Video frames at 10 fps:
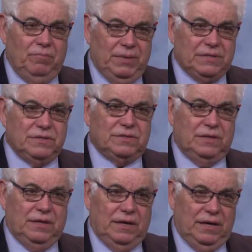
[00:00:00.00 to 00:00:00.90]
business
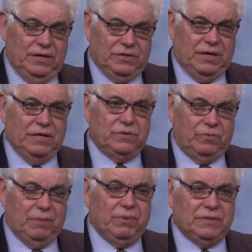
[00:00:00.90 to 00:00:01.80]
and
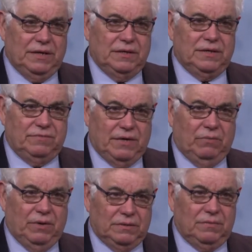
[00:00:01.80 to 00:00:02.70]
education representatives
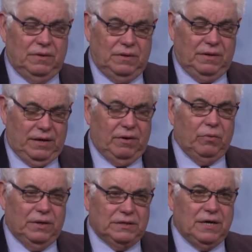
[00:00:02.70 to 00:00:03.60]
at one there
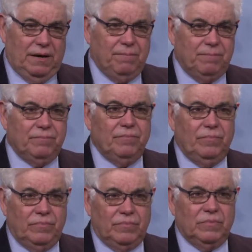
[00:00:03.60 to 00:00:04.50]
at one time,
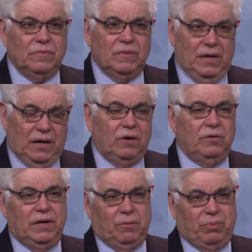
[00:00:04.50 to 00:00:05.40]

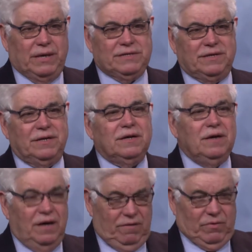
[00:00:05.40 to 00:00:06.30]
including the president
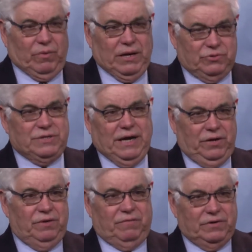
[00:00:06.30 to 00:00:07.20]
of Laredo
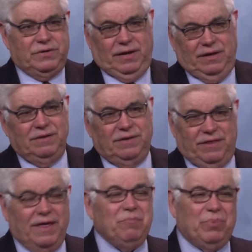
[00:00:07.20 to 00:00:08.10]
State University,
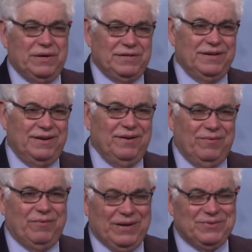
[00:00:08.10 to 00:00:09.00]
the then president
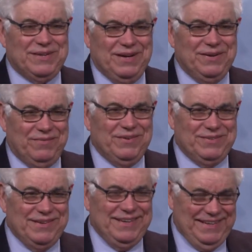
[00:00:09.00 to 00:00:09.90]
of Laredo State
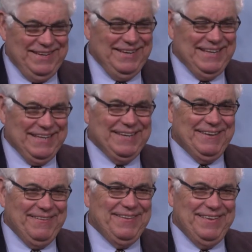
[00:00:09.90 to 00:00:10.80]
University.
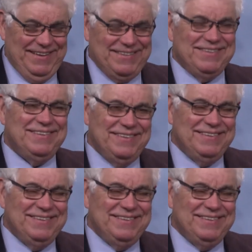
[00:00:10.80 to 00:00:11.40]
Really? Yes.